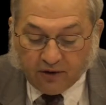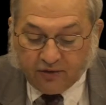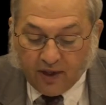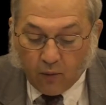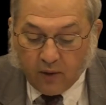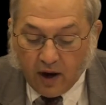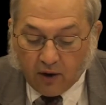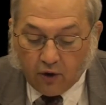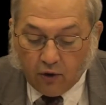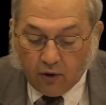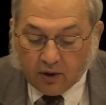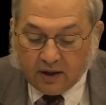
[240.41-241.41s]
that we are
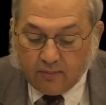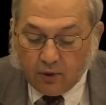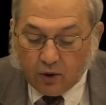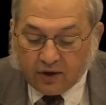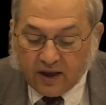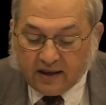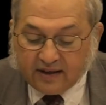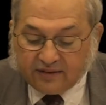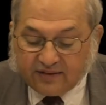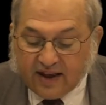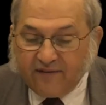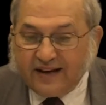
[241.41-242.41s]
currently milking
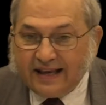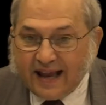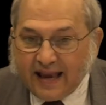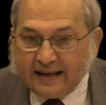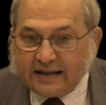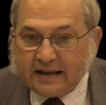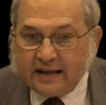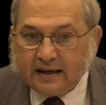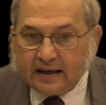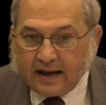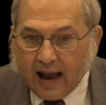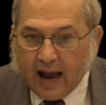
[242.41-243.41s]
78
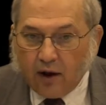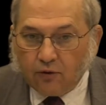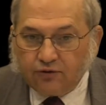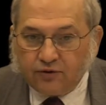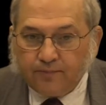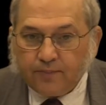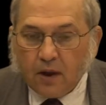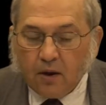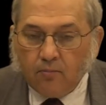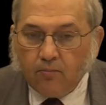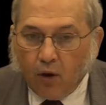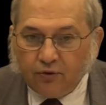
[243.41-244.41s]
cows.
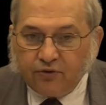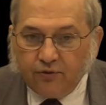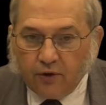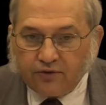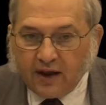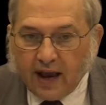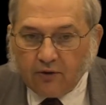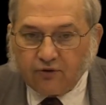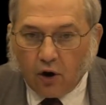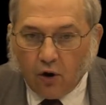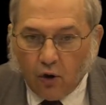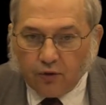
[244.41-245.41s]
Most of those cows
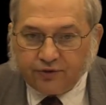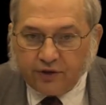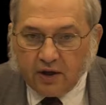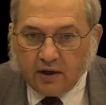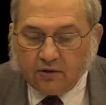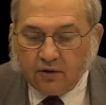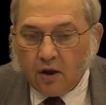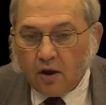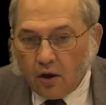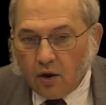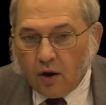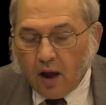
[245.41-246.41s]
are Holsteins.
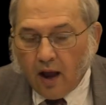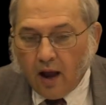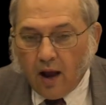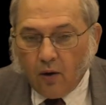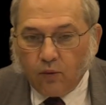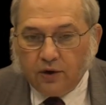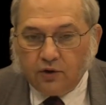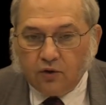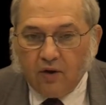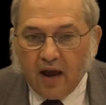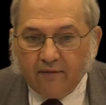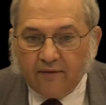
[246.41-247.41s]
We
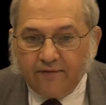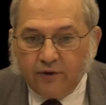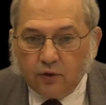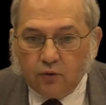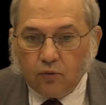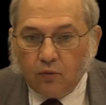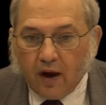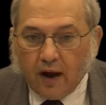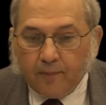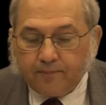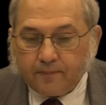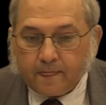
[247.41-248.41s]
do have a few
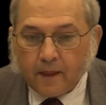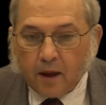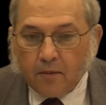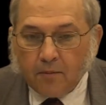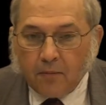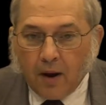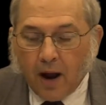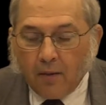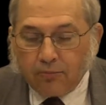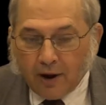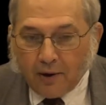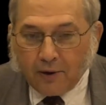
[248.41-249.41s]

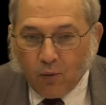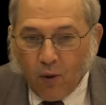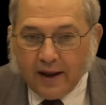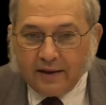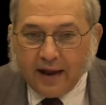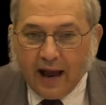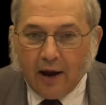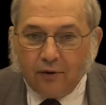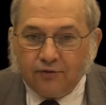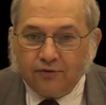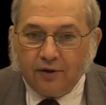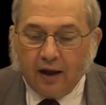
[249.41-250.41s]
brown and white
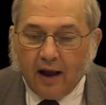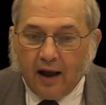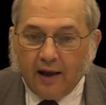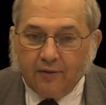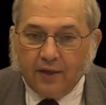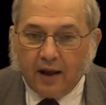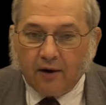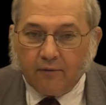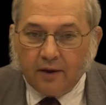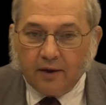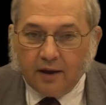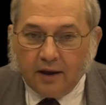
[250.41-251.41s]
cows that
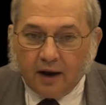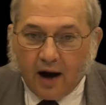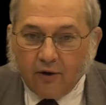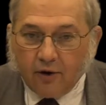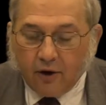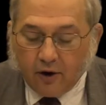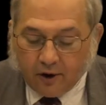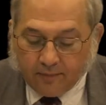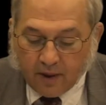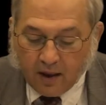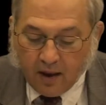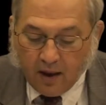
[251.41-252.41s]
are in our
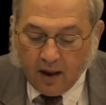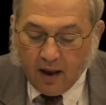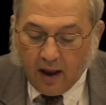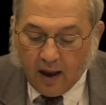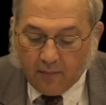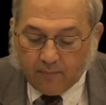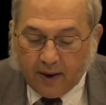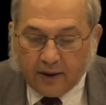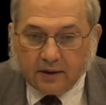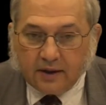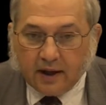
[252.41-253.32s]
herd, but